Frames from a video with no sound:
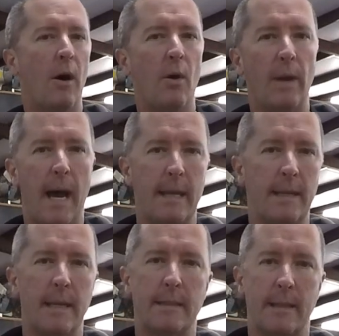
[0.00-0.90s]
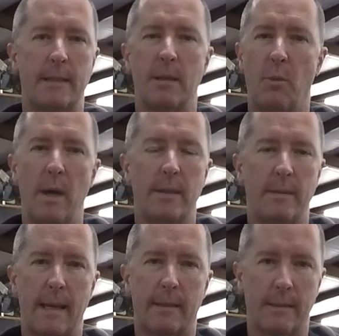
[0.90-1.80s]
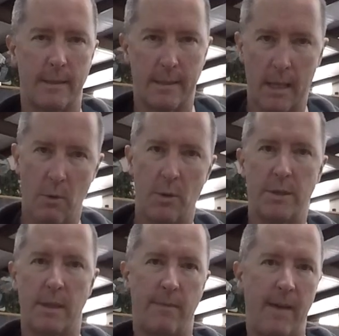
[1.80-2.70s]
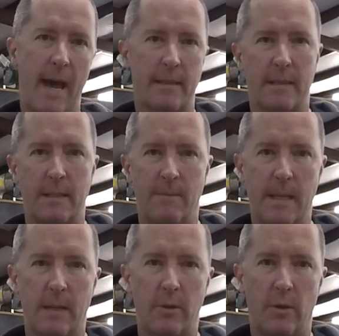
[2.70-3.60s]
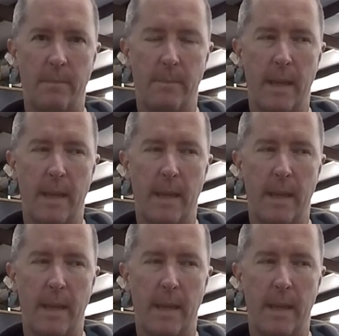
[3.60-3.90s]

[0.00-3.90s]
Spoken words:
own ideas as to what like is the slowest to the fastest vehicle,